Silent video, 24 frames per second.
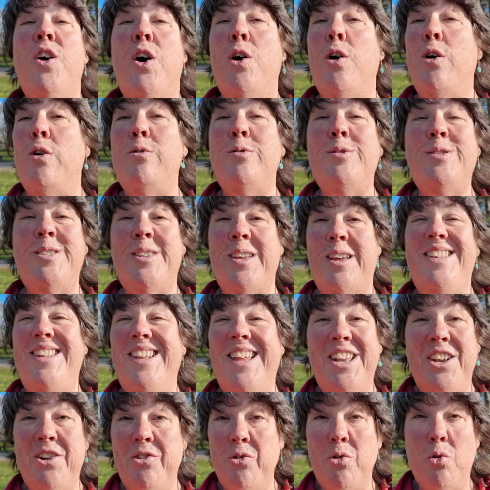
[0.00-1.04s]
those
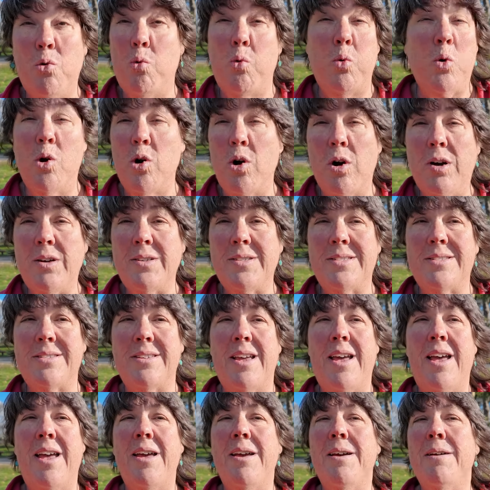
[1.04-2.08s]
little quirks
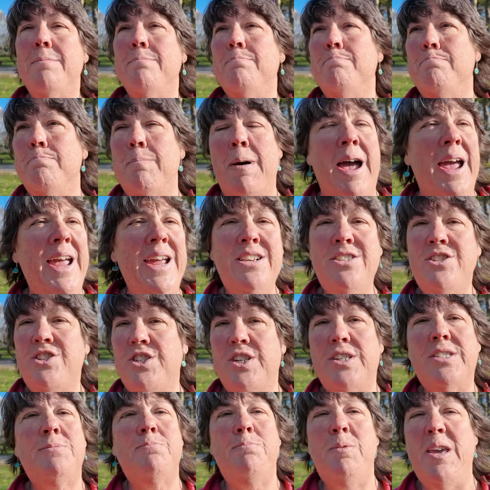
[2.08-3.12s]
might
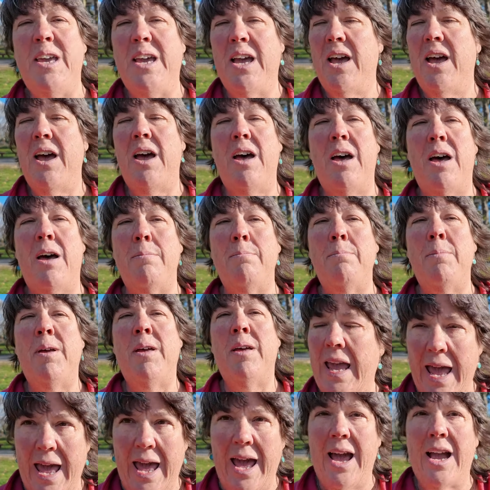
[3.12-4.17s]
just become
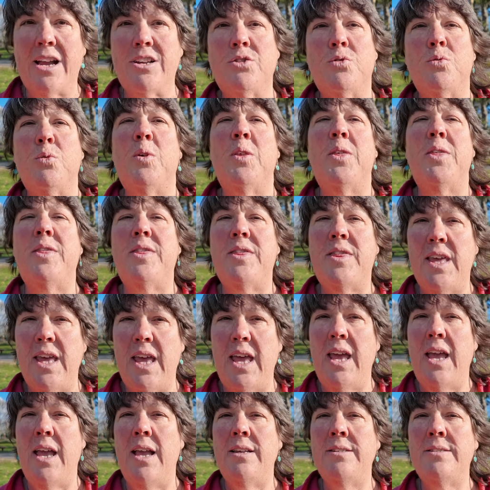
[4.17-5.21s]
the actual
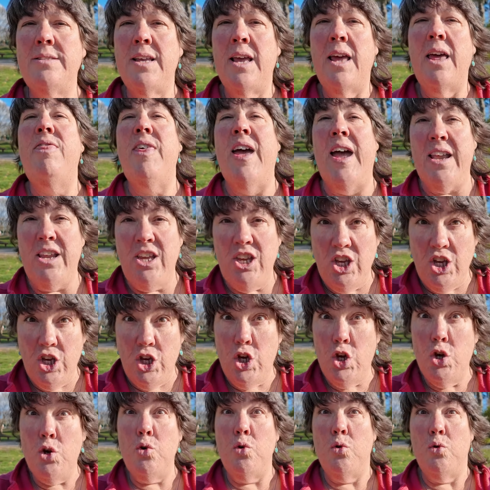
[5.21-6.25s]
things that
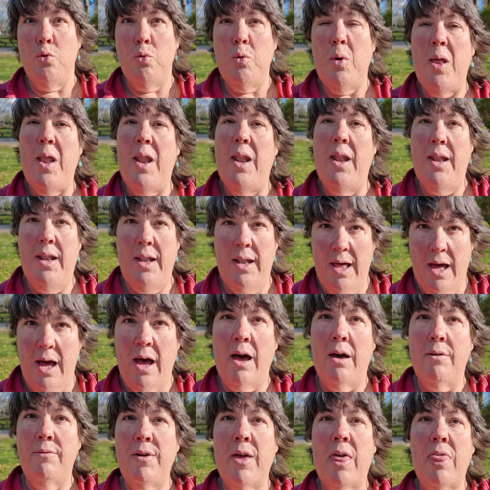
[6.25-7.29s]
you
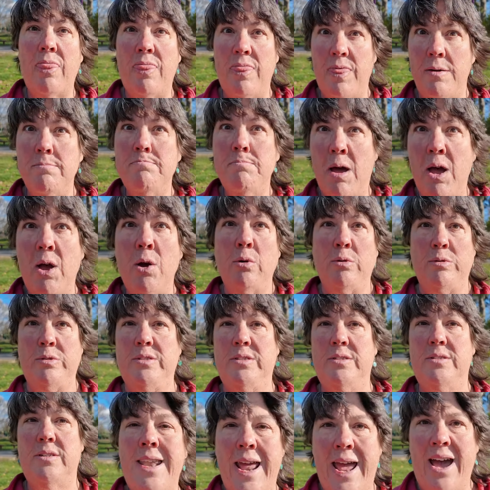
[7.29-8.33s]
love the
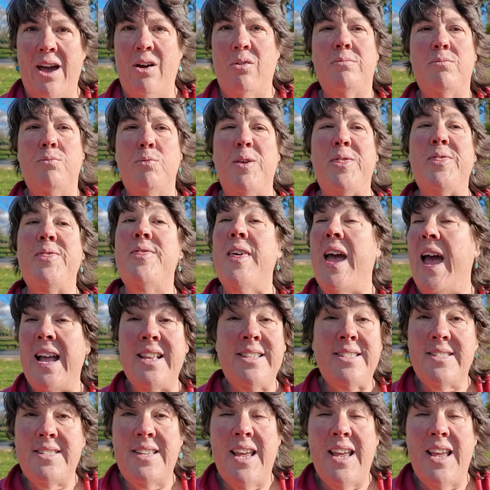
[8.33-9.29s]
most. Now, with that